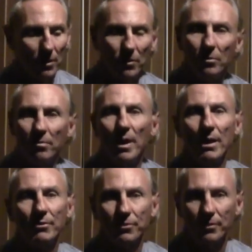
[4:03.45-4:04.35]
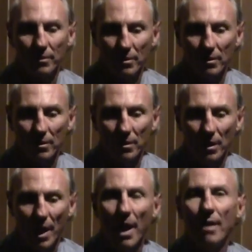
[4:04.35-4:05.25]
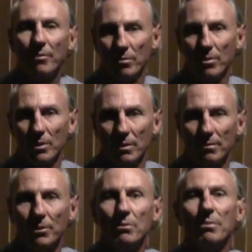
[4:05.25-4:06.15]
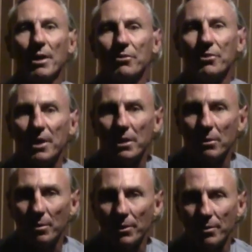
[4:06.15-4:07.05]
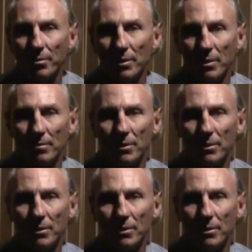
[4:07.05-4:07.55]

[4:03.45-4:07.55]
You must have a room. You must deal with a room.